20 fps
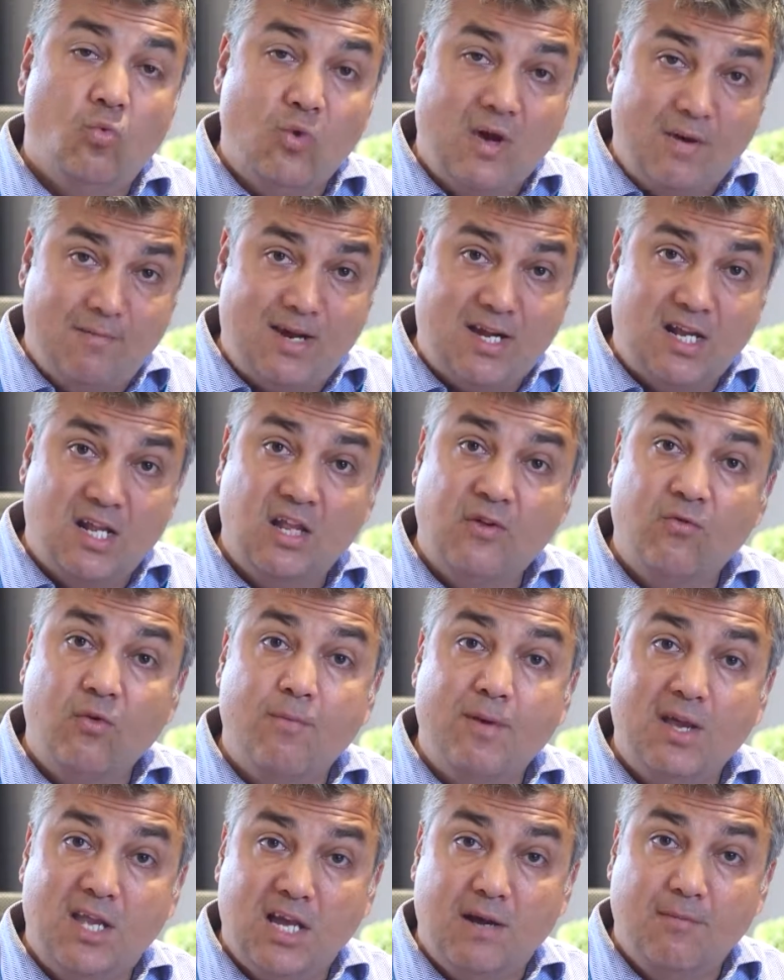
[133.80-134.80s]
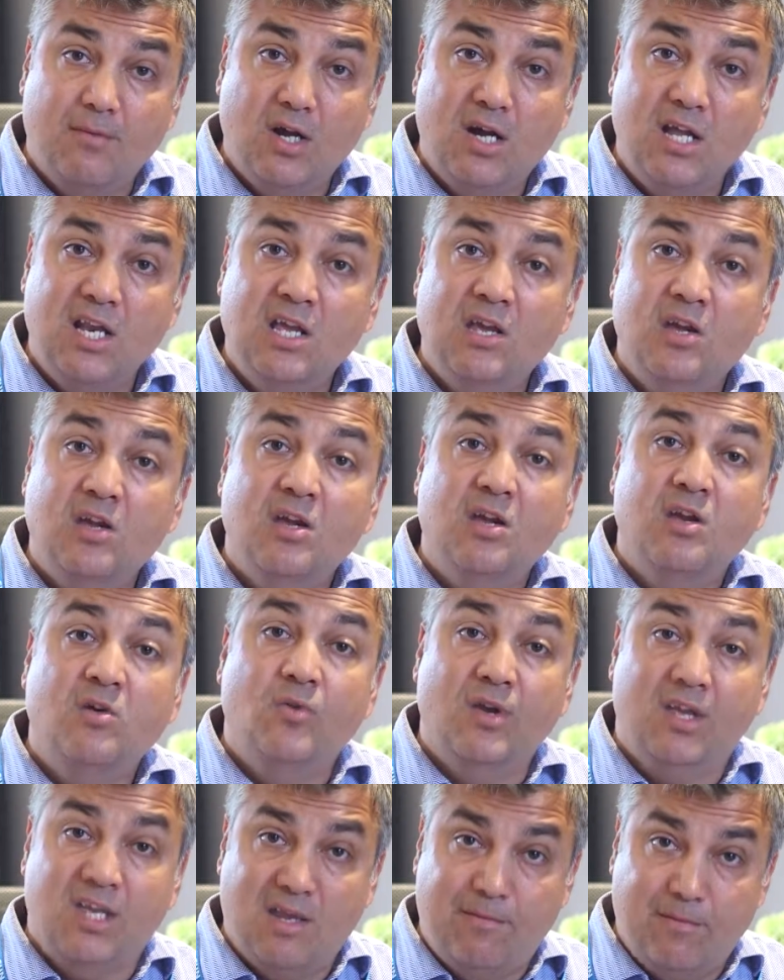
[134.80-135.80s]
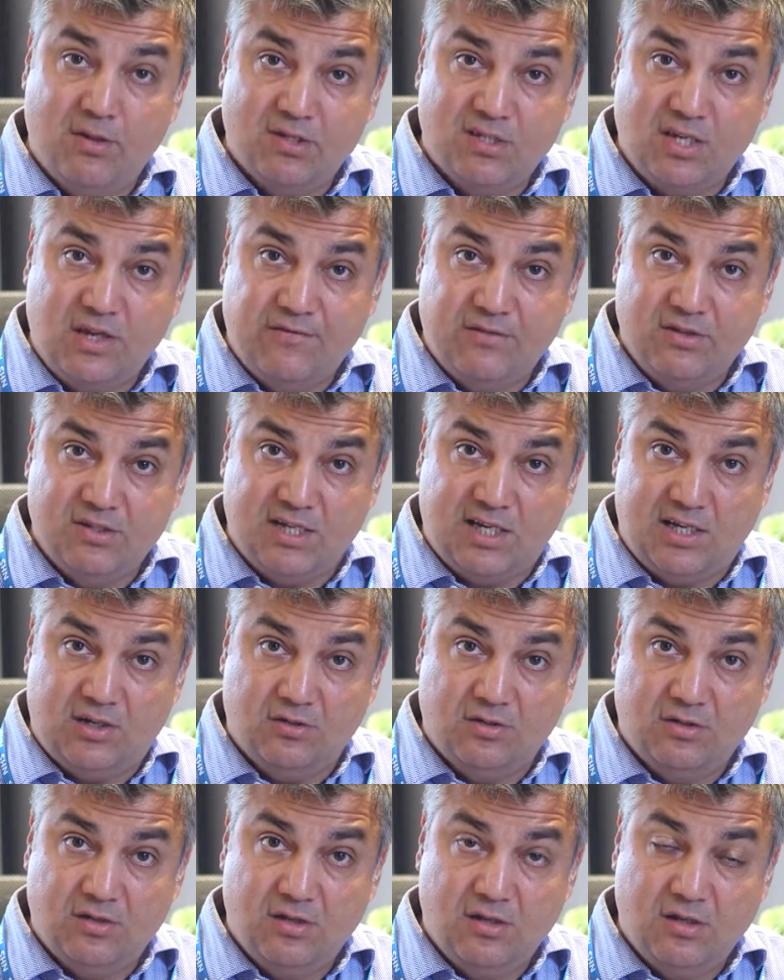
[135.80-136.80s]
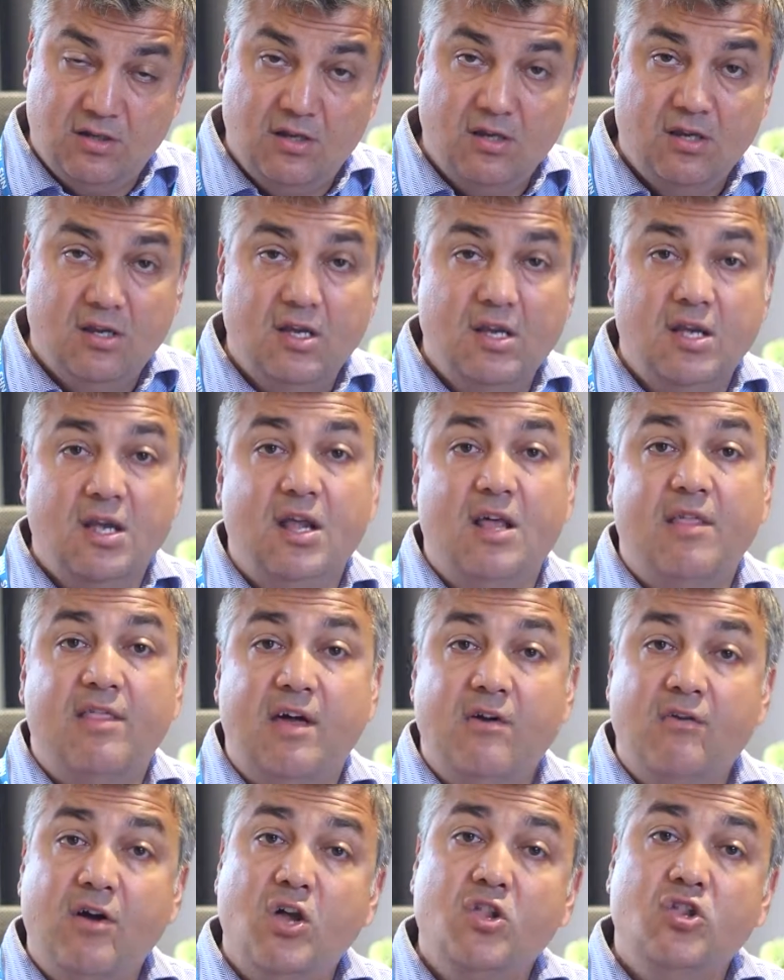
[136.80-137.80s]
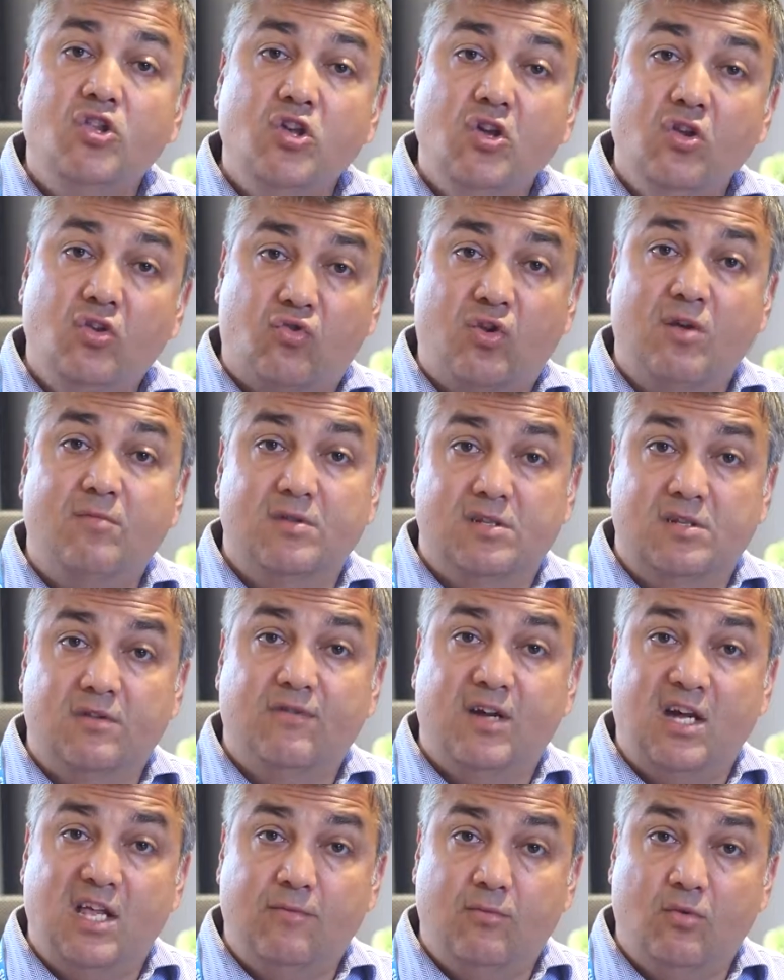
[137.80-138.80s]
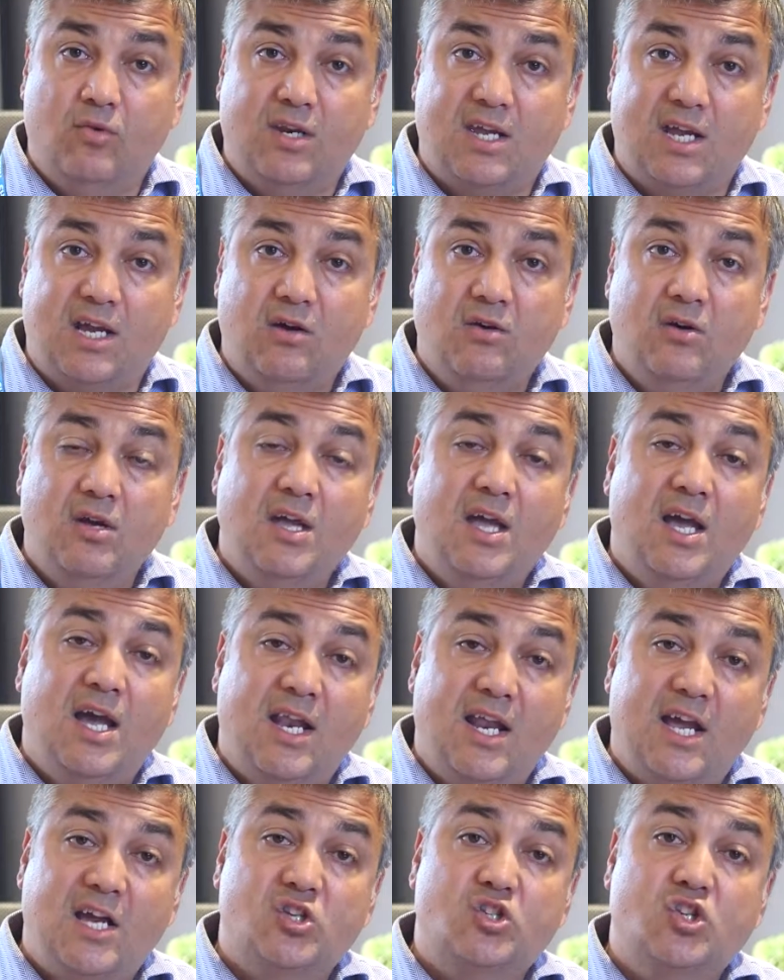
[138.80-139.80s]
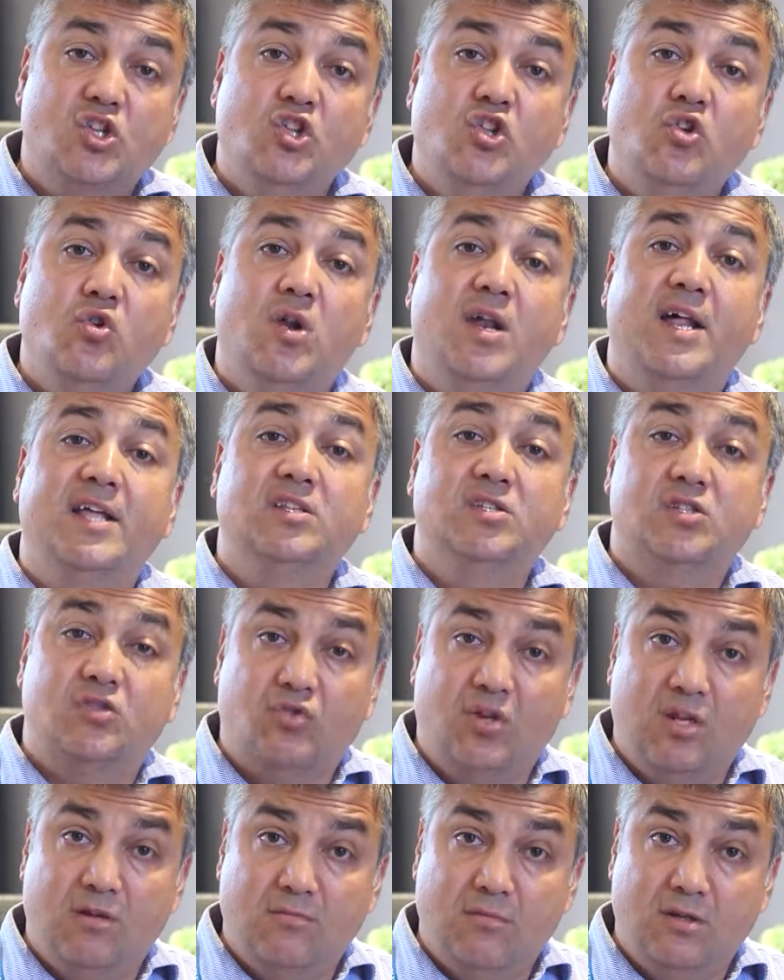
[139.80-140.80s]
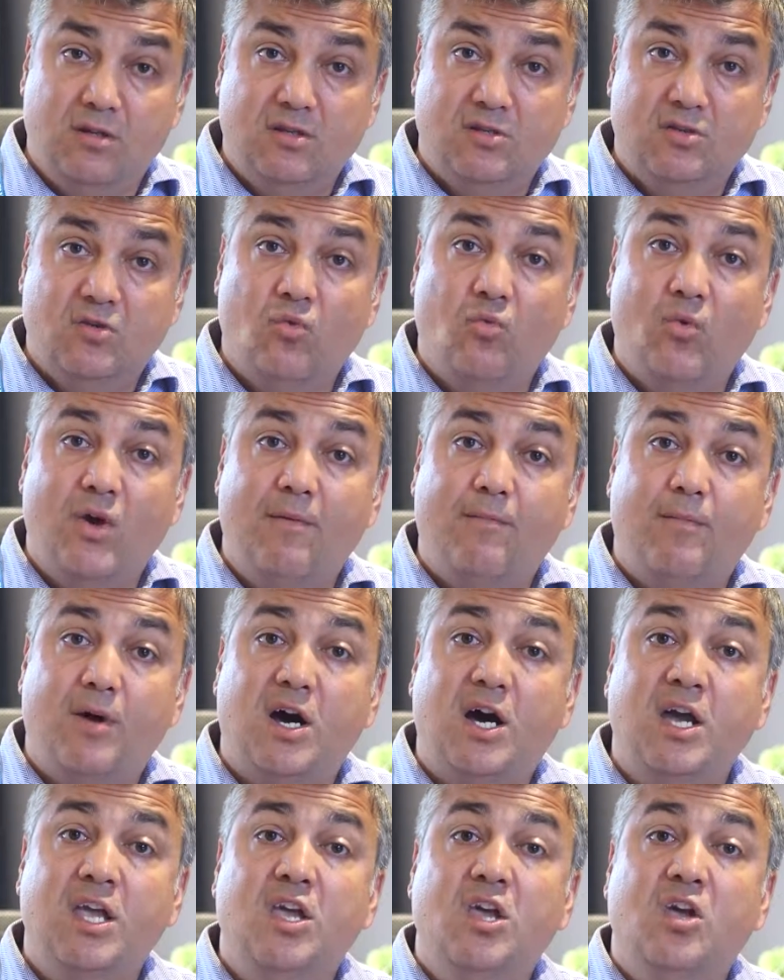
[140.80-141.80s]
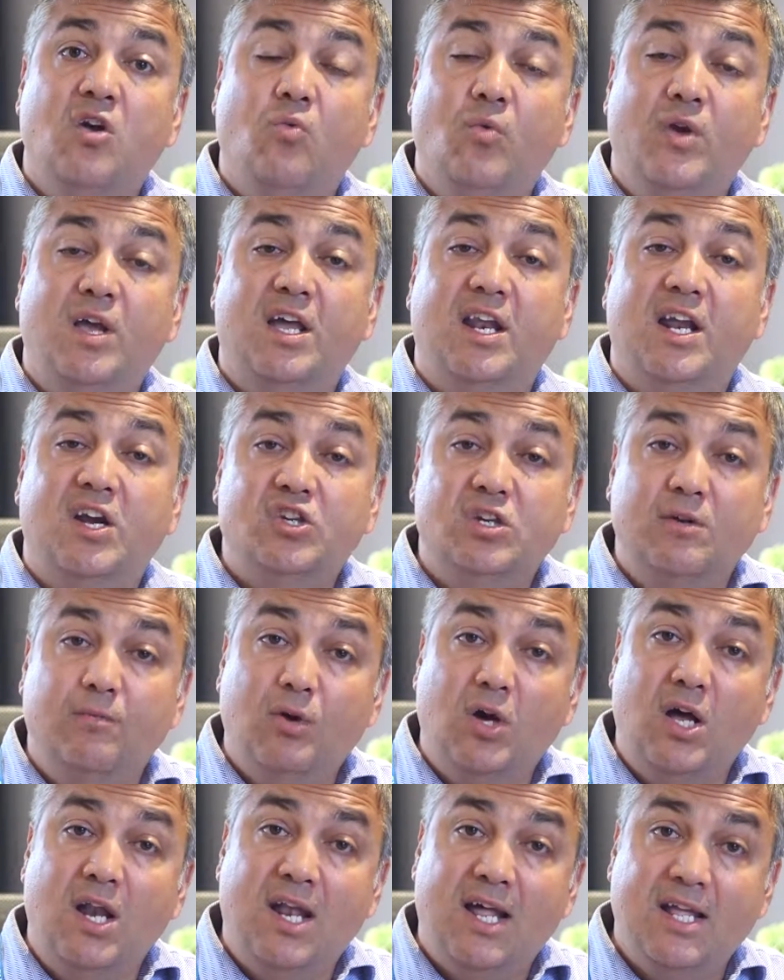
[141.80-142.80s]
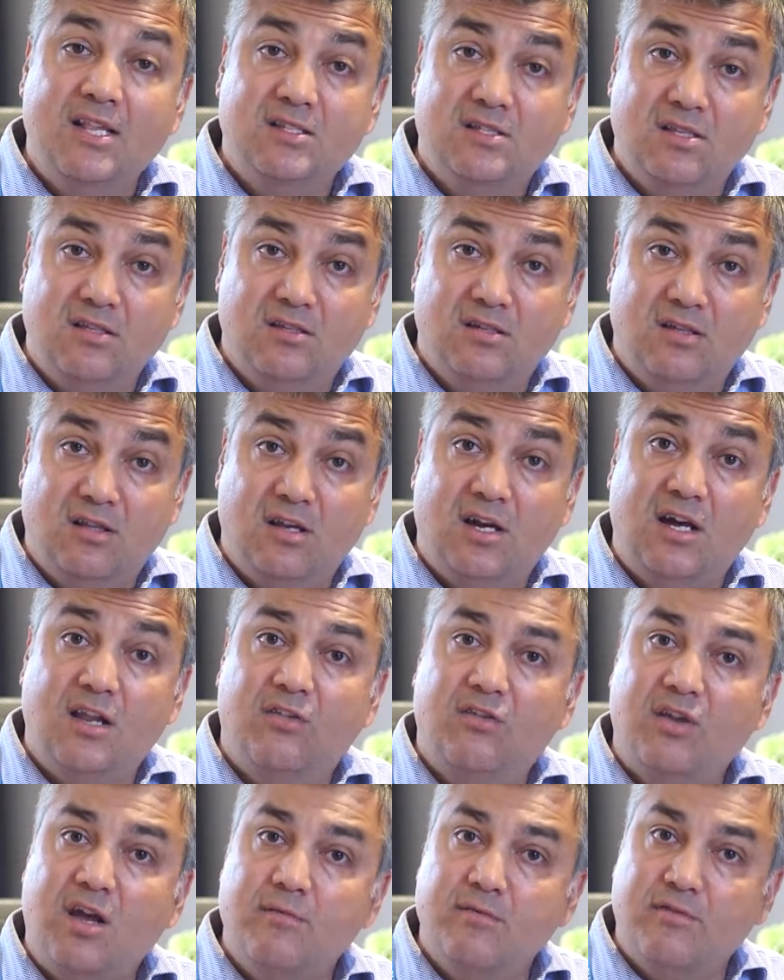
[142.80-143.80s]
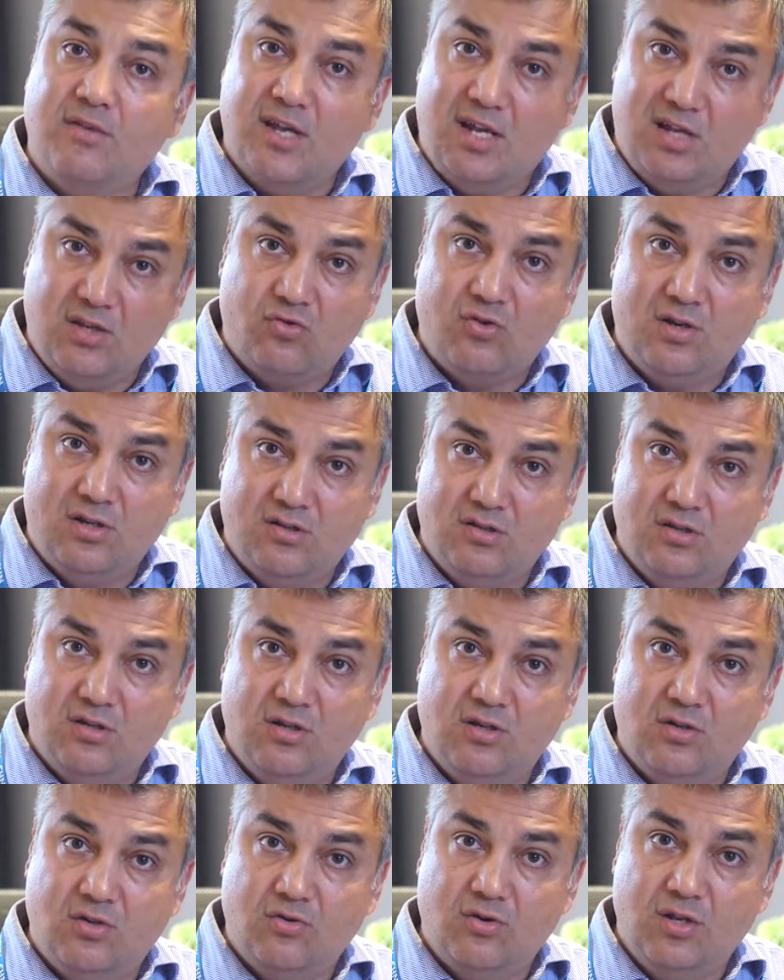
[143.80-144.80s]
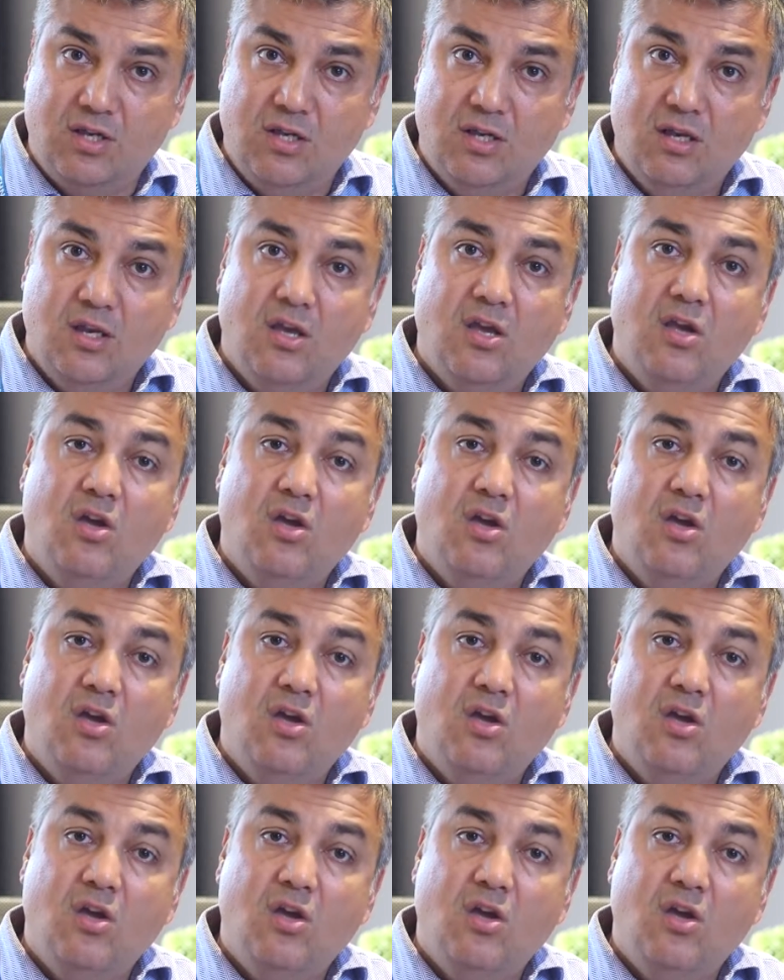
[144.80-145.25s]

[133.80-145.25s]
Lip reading: Wet macula, if we pick it up early, we can keep you safe and sound. There are new treatments available now, and actually new lens treatments, whereby we can actually put a lens into the eye at the time of cataract surgery.